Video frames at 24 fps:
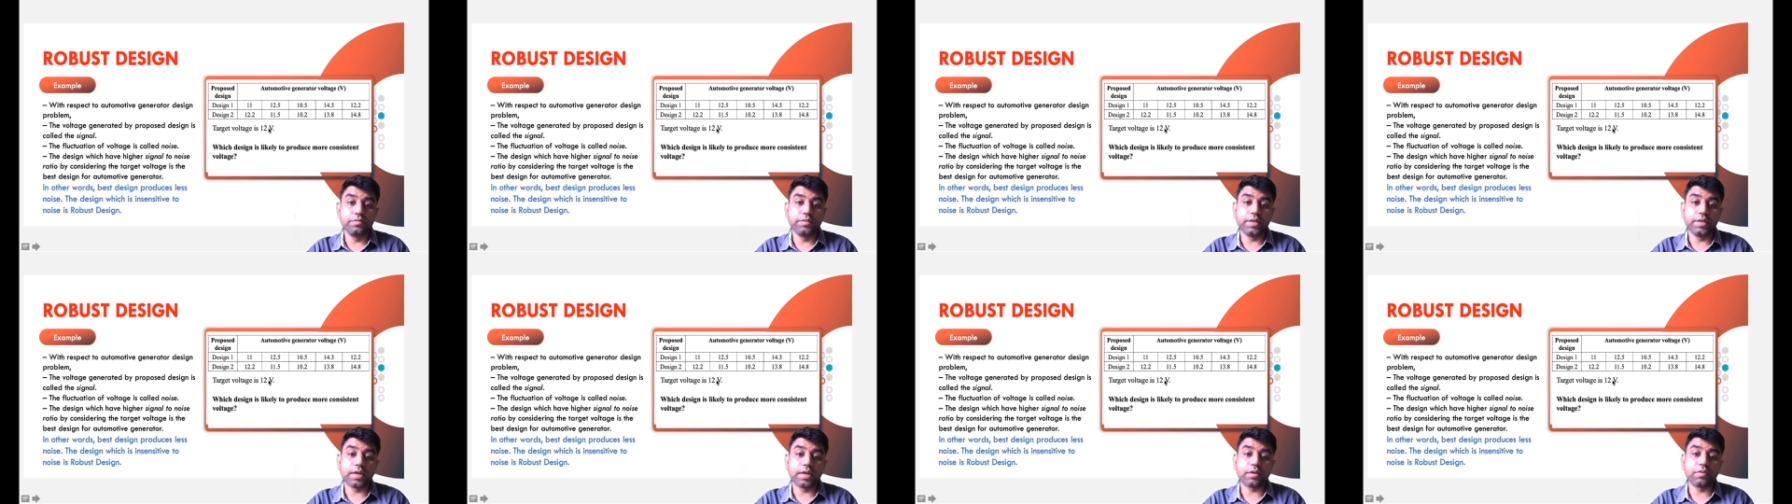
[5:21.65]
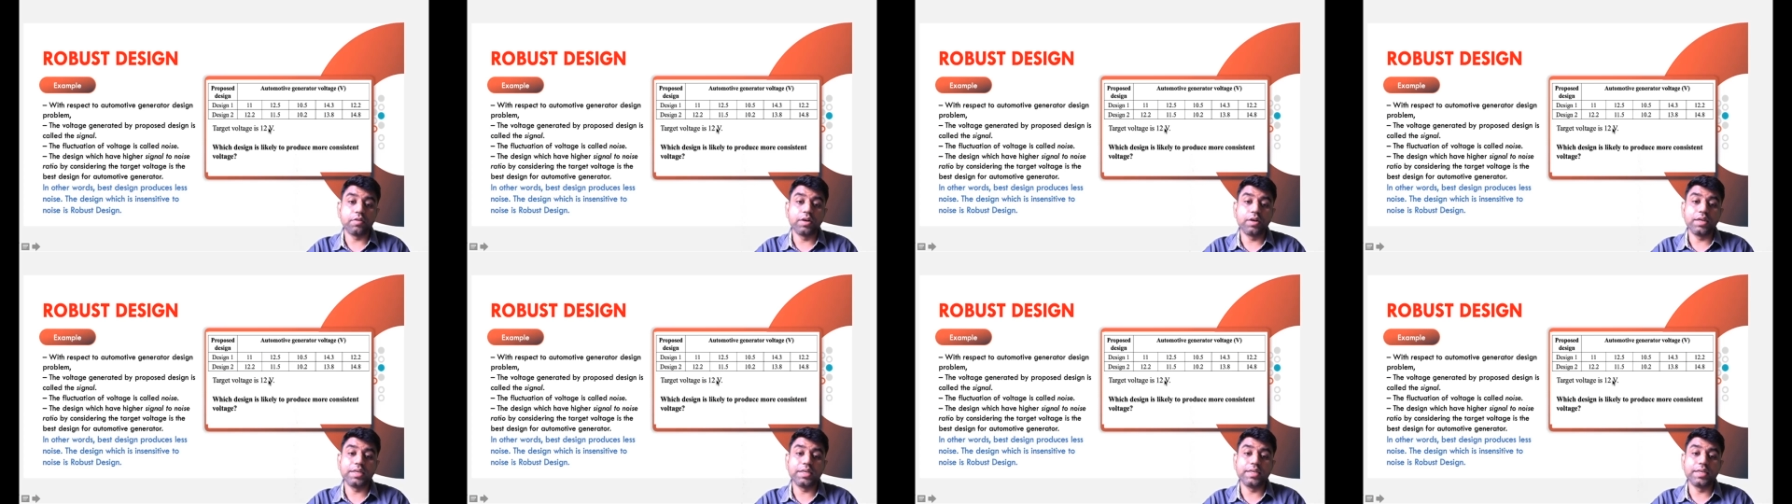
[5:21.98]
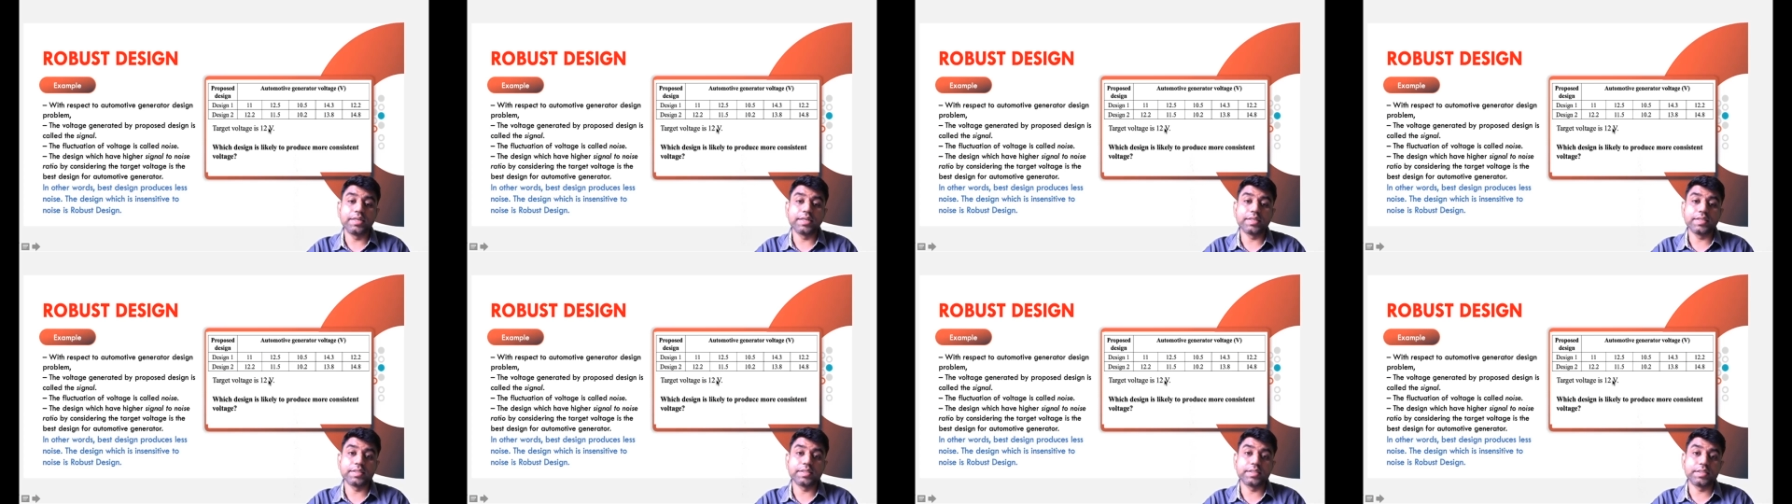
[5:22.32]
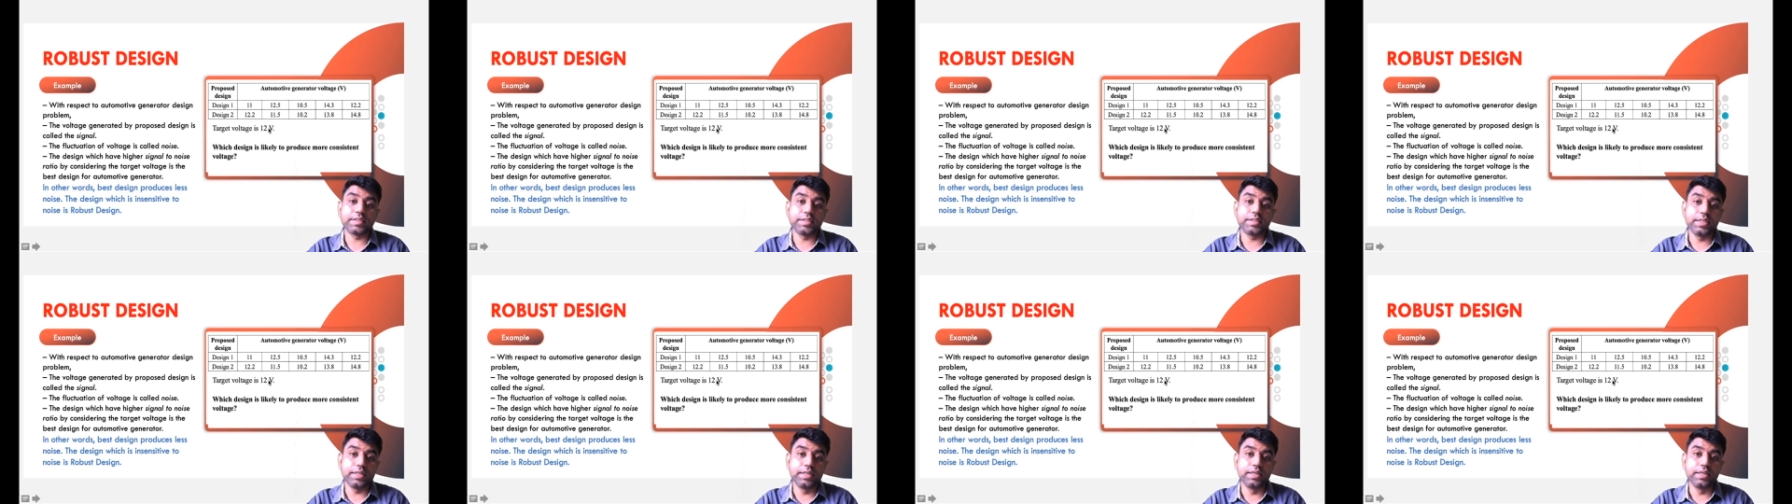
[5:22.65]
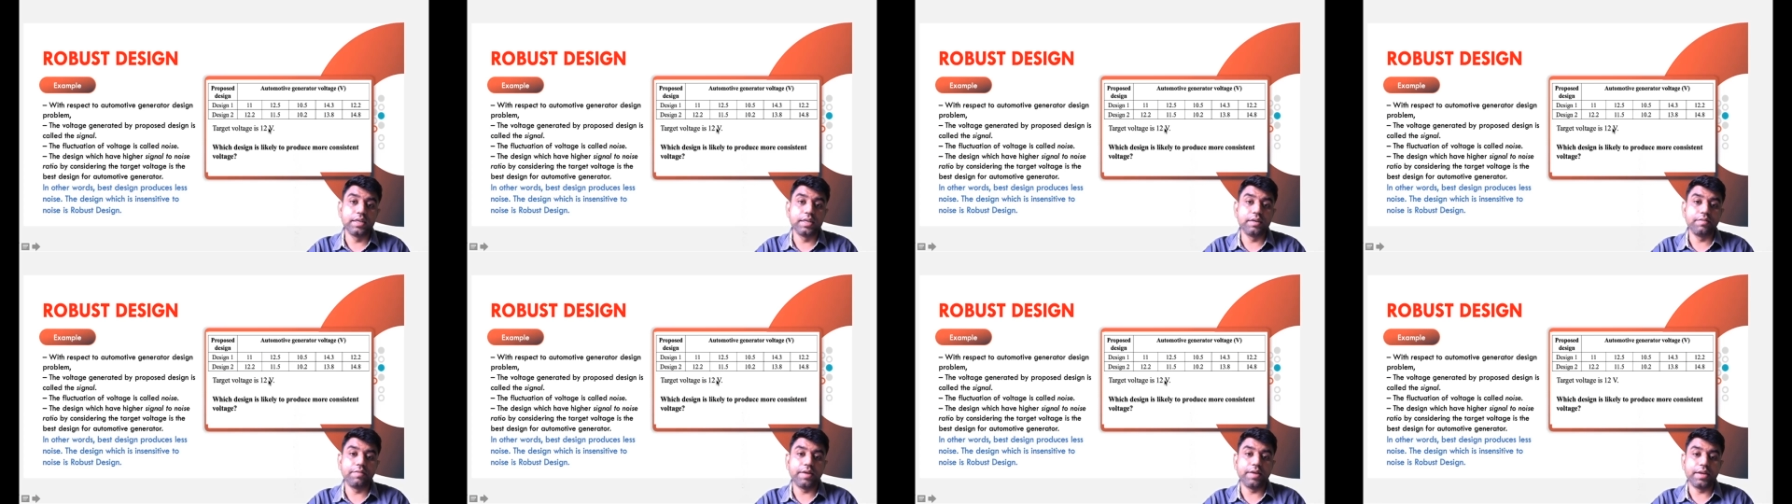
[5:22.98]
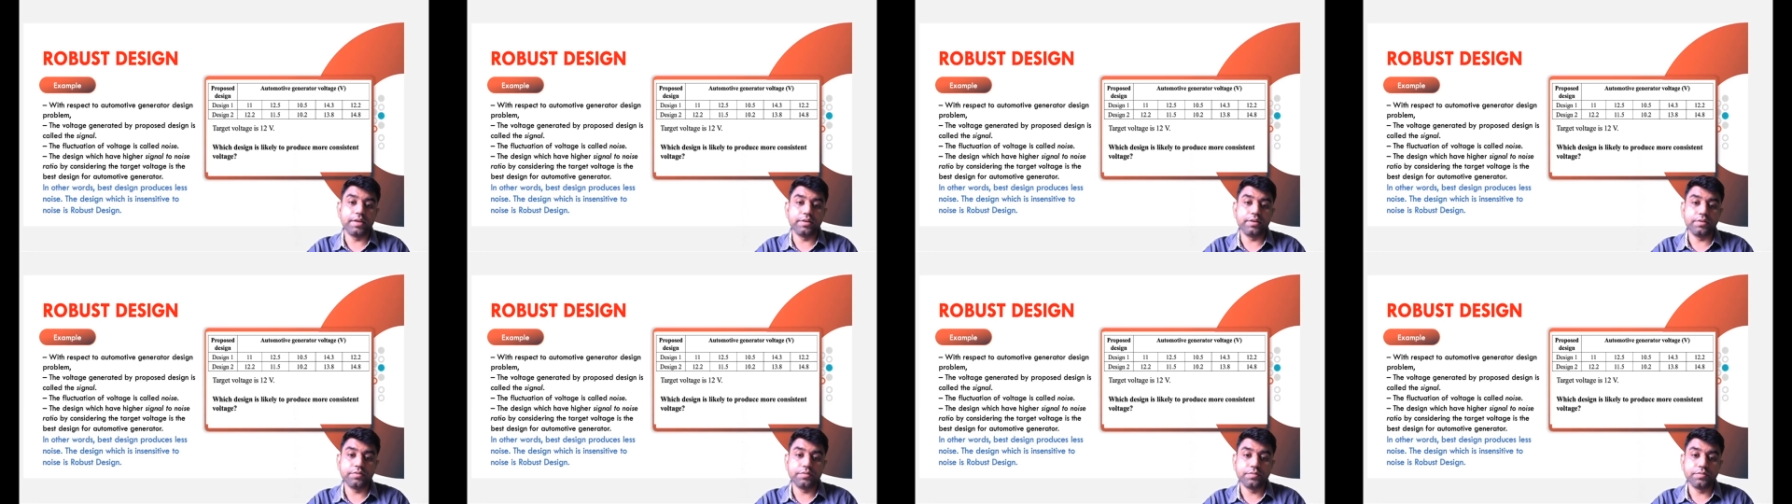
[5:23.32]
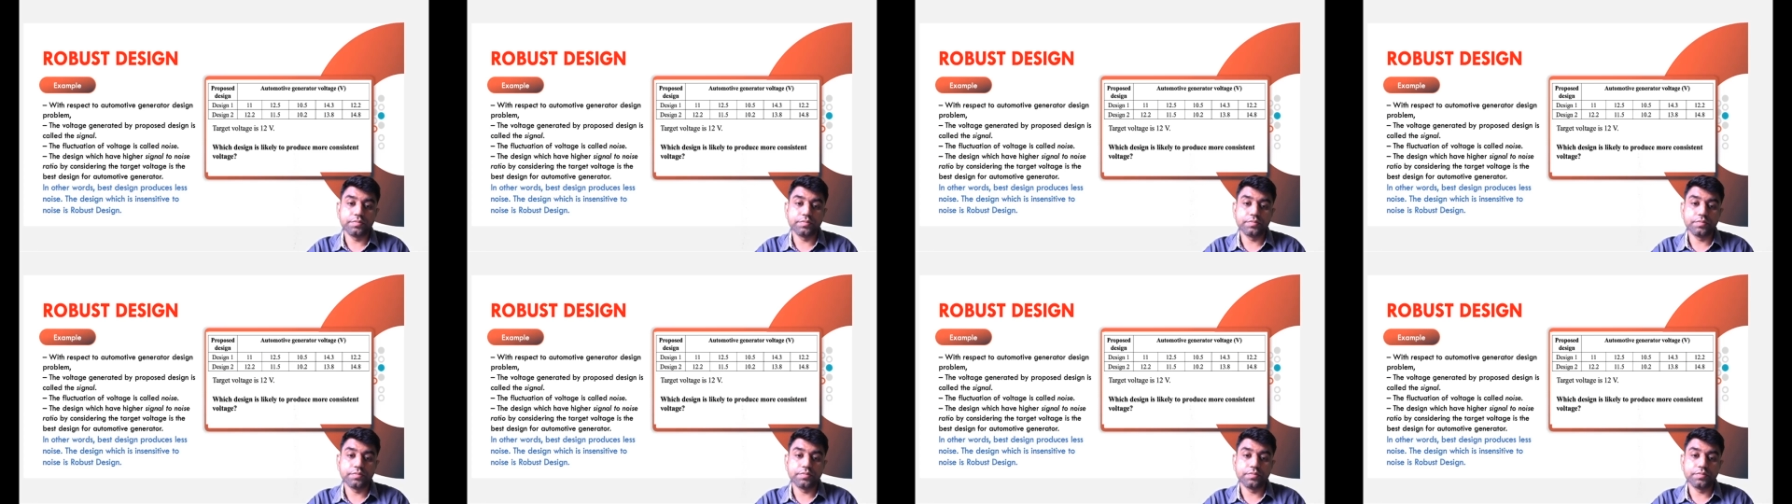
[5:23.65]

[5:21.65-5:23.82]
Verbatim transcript: We are calling it as a signal value.